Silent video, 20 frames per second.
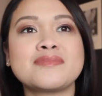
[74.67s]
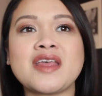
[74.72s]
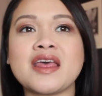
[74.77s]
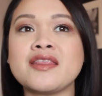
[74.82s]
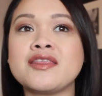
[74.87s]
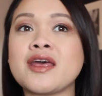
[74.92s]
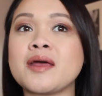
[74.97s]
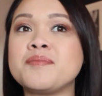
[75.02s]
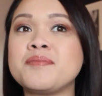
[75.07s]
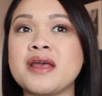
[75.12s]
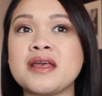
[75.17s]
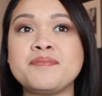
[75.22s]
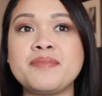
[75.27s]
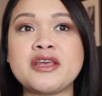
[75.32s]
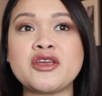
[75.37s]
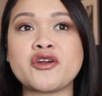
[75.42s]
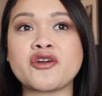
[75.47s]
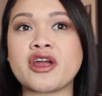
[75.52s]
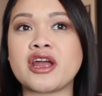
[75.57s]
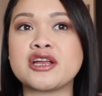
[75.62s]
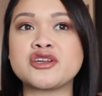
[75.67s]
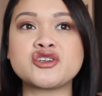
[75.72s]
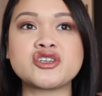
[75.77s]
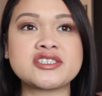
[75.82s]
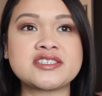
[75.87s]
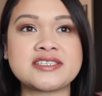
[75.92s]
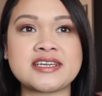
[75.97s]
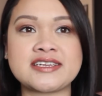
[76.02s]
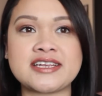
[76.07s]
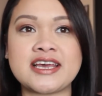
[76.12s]
that maybe you're
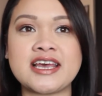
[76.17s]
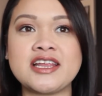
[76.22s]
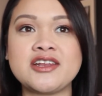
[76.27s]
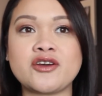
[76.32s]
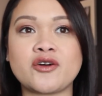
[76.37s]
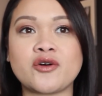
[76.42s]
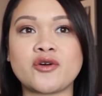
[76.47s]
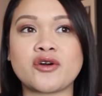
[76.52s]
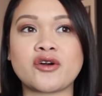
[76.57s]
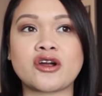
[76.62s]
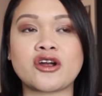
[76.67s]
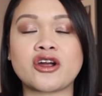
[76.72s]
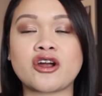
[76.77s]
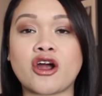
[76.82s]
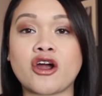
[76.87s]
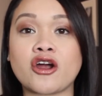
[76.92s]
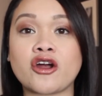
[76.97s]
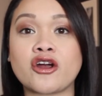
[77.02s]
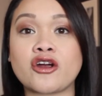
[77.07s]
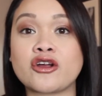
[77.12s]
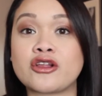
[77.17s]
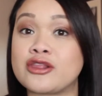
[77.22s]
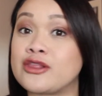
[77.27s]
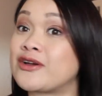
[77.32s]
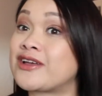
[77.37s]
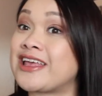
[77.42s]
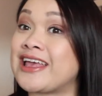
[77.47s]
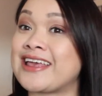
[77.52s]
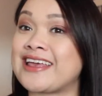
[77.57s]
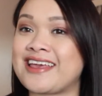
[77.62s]
interested in or are
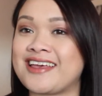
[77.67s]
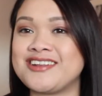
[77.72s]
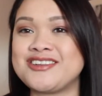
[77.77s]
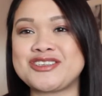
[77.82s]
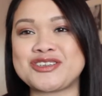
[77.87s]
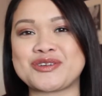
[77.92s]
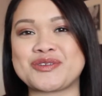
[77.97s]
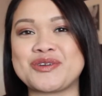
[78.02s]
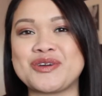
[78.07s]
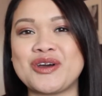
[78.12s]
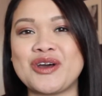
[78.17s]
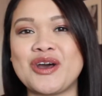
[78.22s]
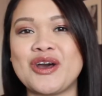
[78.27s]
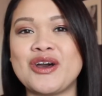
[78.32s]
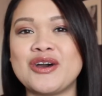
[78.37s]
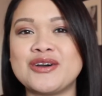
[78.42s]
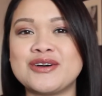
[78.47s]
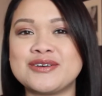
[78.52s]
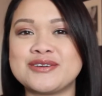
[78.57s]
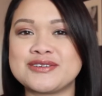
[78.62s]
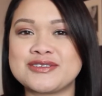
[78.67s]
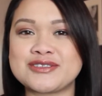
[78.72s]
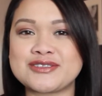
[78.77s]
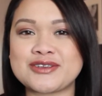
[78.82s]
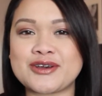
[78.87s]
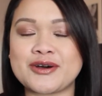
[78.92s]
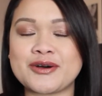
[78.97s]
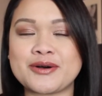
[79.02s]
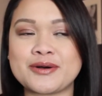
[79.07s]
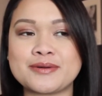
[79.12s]
looking into.
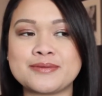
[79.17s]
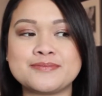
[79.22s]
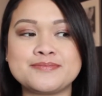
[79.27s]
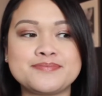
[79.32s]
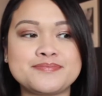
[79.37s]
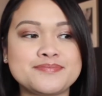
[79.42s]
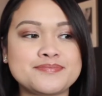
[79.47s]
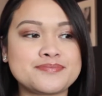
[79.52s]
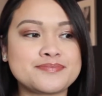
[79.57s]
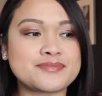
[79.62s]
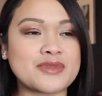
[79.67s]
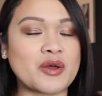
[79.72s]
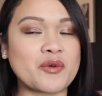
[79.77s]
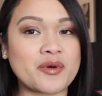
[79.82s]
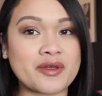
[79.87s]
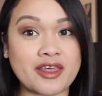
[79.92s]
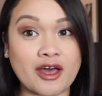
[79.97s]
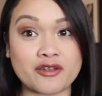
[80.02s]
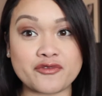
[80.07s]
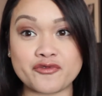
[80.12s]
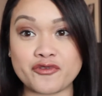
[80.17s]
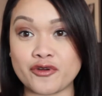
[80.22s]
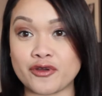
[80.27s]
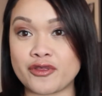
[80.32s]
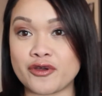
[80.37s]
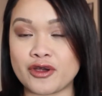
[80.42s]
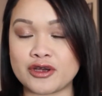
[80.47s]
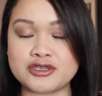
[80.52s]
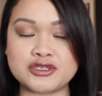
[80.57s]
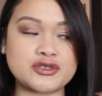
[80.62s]
So without
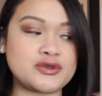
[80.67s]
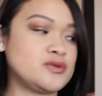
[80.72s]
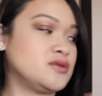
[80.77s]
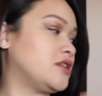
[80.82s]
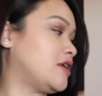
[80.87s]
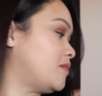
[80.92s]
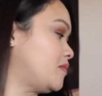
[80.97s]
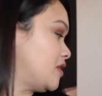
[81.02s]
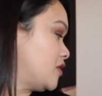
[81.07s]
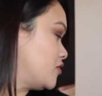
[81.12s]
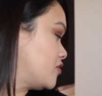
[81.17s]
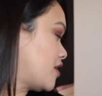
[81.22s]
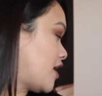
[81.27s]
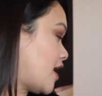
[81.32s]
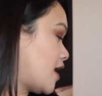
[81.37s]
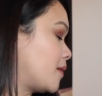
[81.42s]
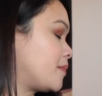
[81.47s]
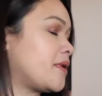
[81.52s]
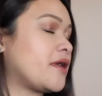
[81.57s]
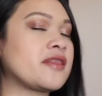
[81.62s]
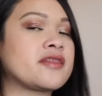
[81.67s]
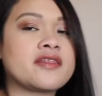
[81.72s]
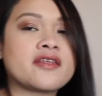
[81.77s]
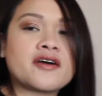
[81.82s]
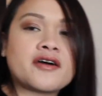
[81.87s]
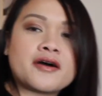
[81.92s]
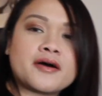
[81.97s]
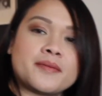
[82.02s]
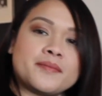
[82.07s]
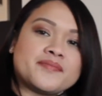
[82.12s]
further ado, let me grab
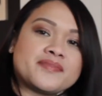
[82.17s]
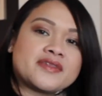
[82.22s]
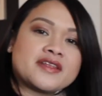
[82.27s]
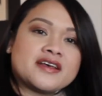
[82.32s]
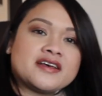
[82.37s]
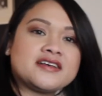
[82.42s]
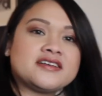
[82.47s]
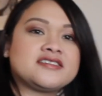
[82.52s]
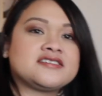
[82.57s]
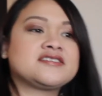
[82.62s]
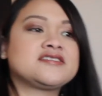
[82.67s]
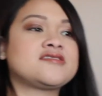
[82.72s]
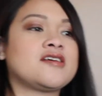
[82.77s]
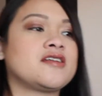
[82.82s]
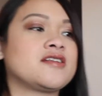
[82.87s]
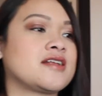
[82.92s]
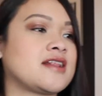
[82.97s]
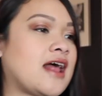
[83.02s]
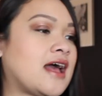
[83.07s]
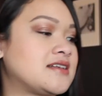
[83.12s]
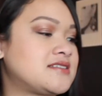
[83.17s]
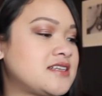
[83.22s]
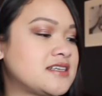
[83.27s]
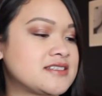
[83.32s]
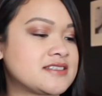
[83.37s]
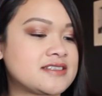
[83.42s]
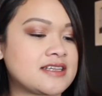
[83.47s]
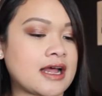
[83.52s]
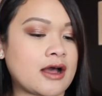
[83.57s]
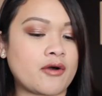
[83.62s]
the
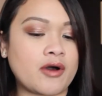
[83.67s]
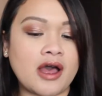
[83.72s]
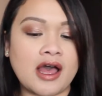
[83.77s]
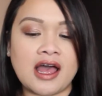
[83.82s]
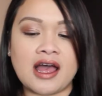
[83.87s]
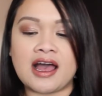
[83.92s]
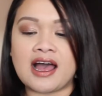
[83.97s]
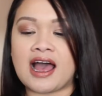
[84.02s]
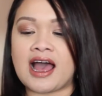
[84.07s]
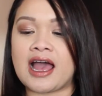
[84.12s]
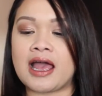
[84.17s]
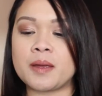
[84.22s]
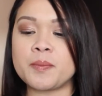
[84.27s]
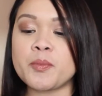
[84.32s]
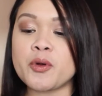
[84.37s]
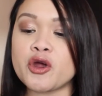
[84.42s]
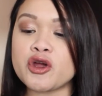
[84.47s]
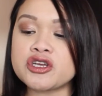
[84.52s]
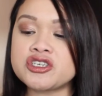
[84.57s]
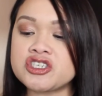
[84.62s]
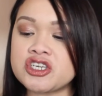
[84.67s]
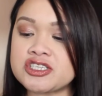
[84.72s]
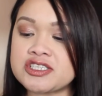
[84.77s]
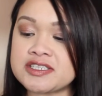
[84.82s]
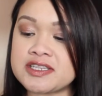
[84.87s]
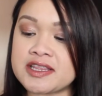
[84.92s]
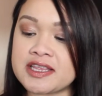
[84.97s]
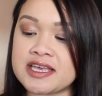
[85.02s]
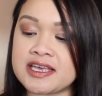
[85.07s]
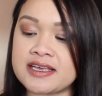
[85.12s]
sunglasses. Now, I
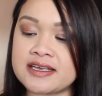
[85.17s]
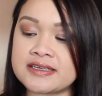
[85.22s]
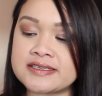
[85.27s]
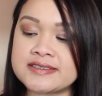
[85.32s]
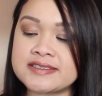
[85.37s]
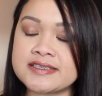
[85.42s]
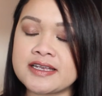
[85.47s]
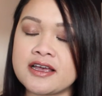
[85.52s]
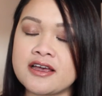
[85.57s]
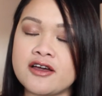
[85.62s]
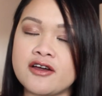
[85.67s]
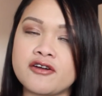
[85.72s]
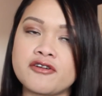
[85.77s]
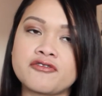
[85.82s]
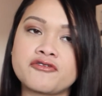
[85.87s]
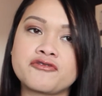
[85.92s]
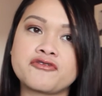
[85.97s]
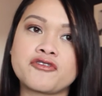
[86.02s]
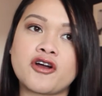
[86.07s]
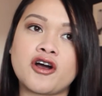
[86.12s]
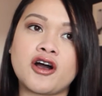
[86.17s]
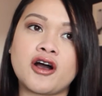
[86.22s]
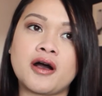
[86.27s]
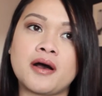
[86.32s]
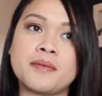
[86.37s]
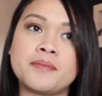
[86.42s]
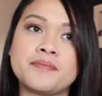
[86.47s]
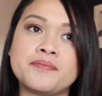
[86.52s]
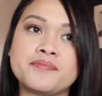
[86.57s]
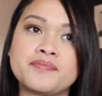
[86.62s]
purchased these
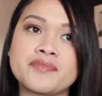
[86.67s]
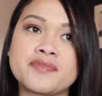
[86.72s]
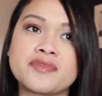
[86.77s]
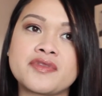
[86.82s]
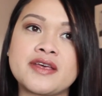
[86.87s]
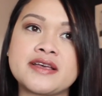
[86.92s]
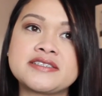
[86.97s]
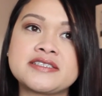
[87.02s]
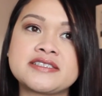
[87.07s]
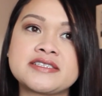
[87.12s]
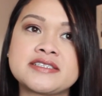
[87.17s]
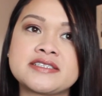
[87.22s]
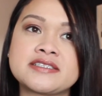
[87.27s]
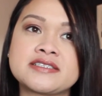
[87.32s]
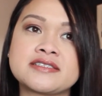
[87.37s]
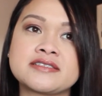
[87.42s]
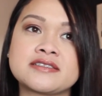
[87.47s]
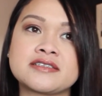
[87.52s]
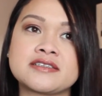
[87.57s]
from this